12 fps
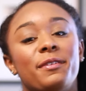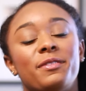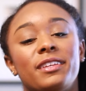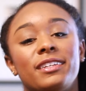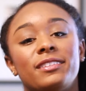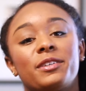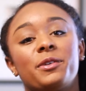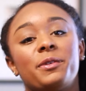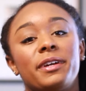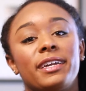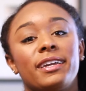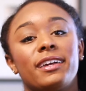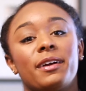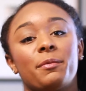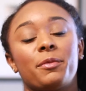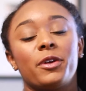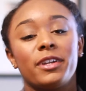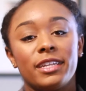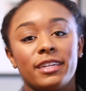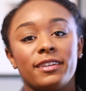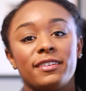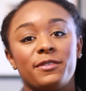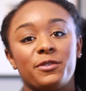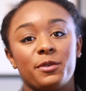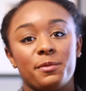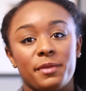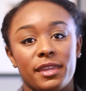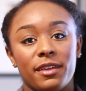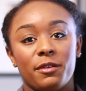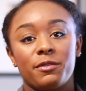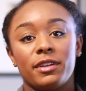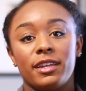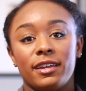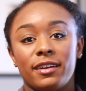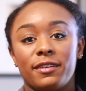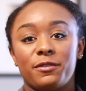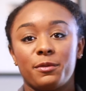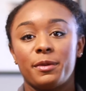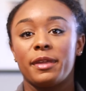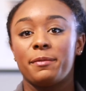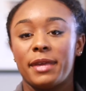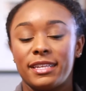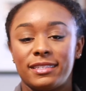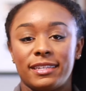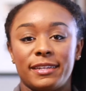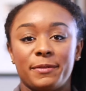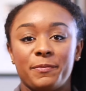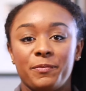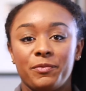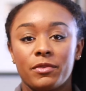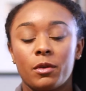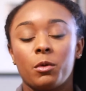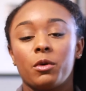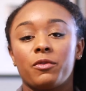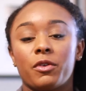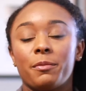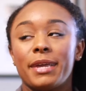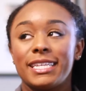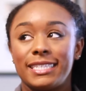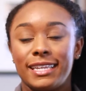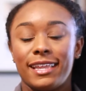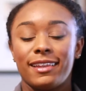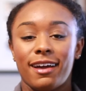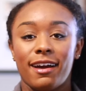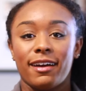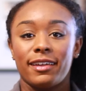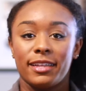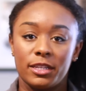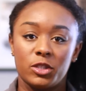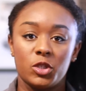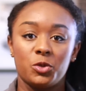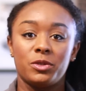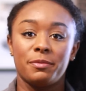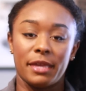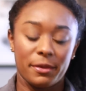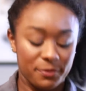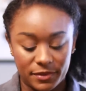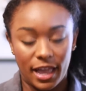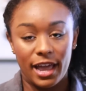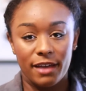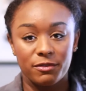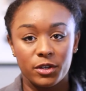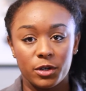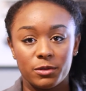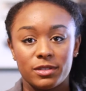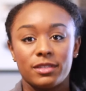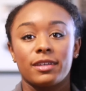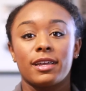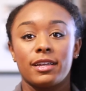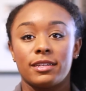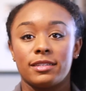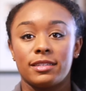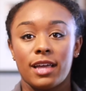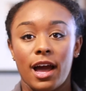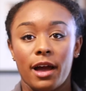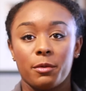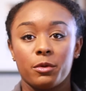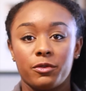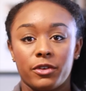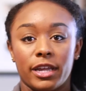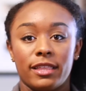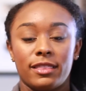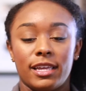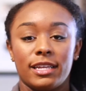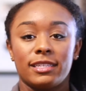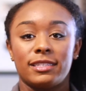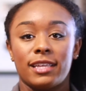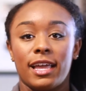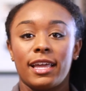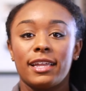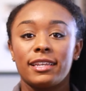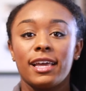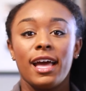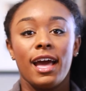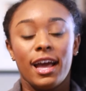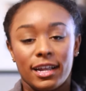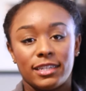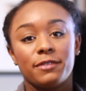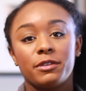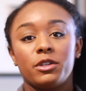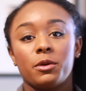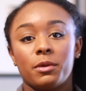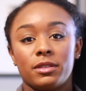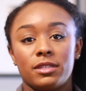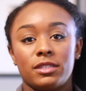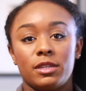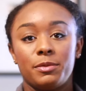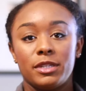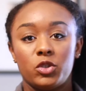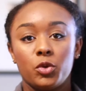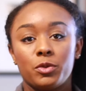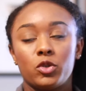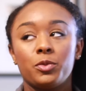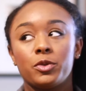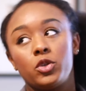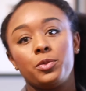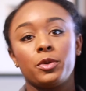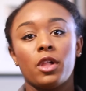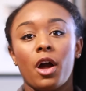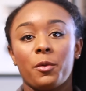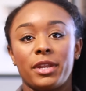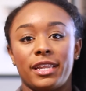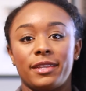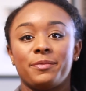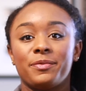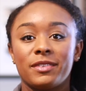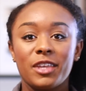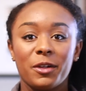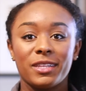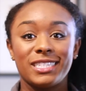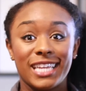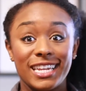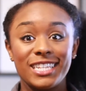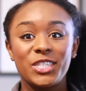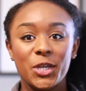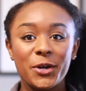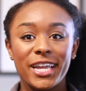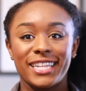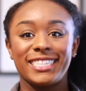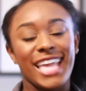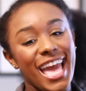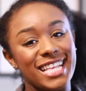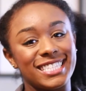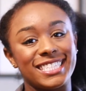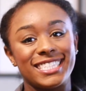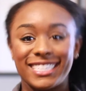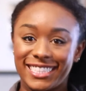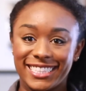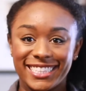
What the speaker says: Things are going pretty good for me over here, for me and Mason. Well, for Mason and I, excuse me. I have notes because I will forget things and I definitely don't want this to be super long with it. So let's get into it. Yes!